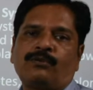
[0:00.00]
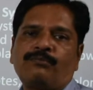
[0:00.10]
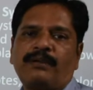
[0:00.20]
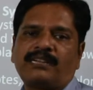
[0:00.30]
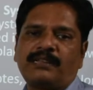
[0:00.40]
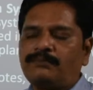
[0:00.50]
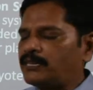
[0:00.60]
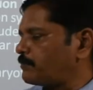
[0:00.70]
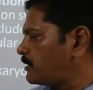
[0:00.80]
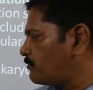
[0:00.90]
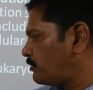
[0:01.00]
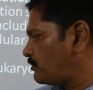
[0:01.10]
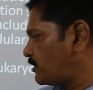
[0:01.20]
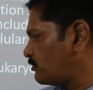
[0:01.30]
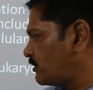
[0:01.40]
who make them separate
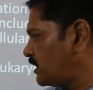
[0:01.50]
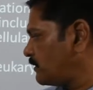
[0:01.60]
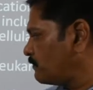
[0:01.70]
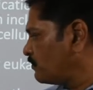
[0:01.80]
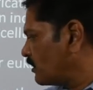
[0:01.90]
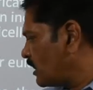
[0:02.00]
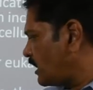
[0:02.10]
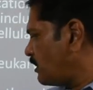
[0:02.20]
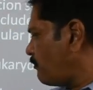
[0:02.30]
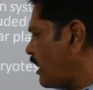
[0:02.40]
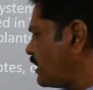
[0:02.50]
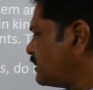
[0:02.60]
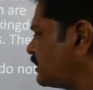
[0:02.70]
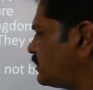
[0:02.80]
from this one thing. And the virus